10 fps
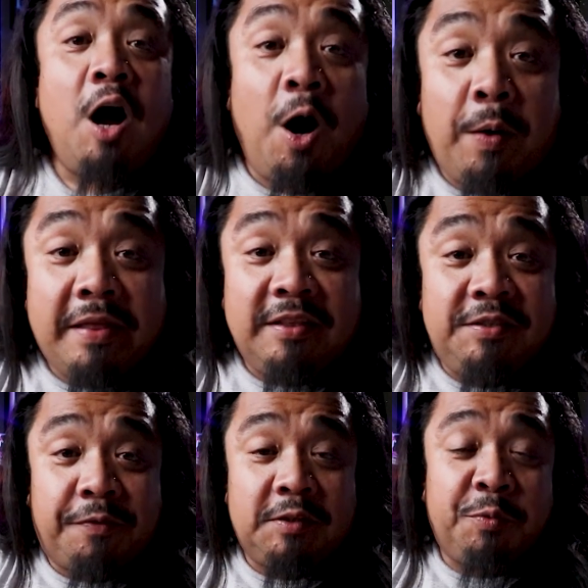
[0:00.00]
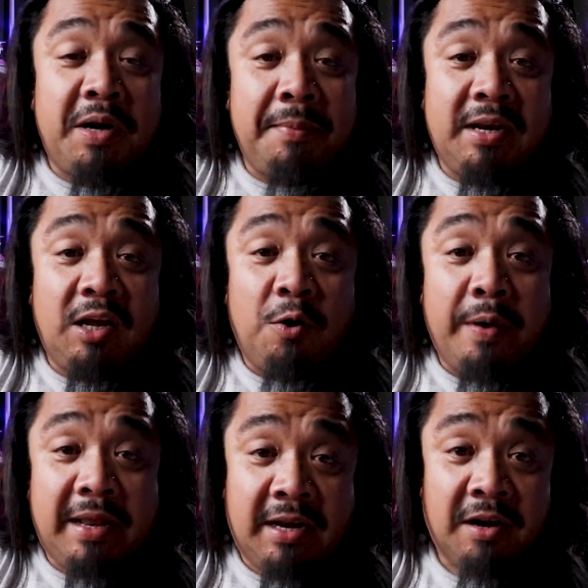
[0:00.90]
All right, this first one I'm gonna
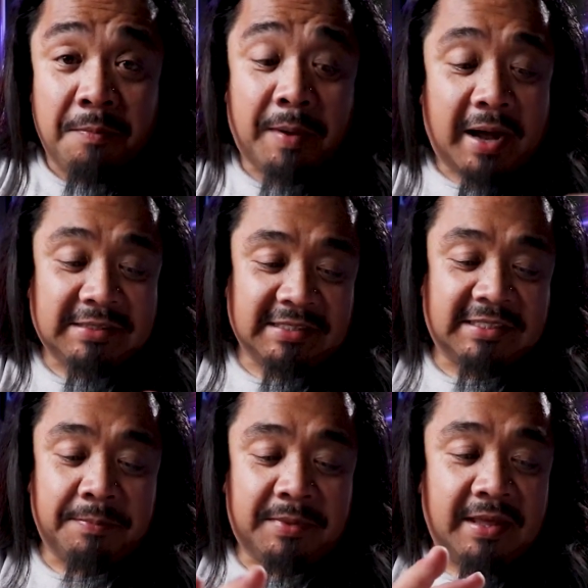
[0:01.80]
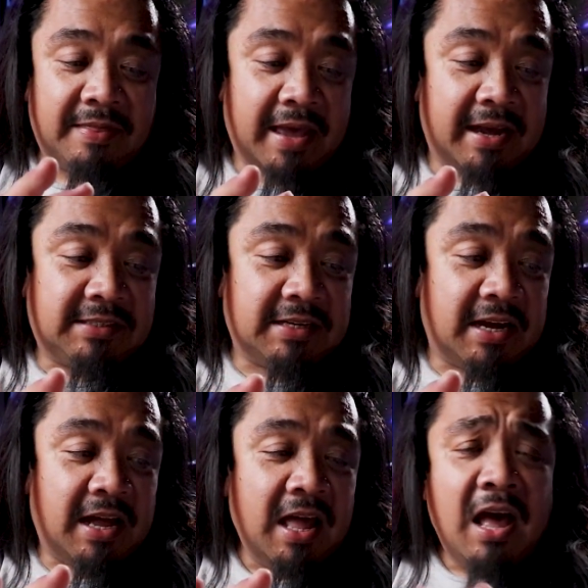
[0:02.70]
go ahead and unbox is something that uh,